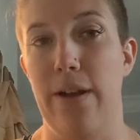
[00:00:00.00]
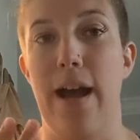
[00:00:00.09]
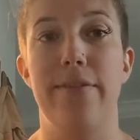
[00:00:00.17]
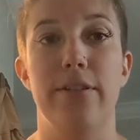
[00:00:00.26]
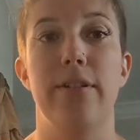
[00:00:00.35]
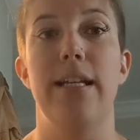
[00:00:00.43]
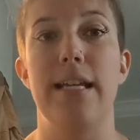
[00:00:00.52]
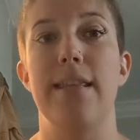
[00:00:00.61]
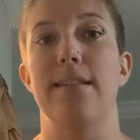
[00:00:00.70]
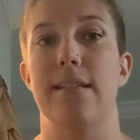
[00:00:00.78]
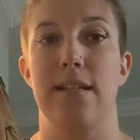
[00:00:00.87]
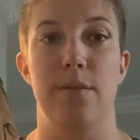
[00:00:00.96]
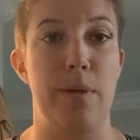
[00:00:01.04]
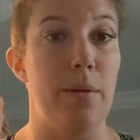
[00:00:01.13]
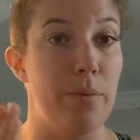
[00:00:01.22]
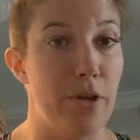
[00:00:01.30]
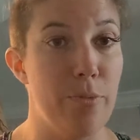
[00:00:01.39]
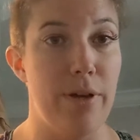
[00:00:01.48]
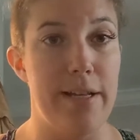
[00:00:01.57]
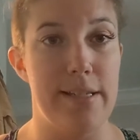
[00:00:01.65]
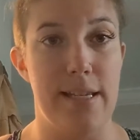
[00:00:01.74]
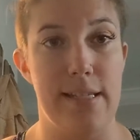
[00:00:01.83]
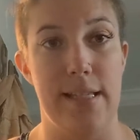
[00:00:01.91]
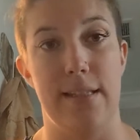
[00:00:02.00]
Have it ready. That's going to speed up your process.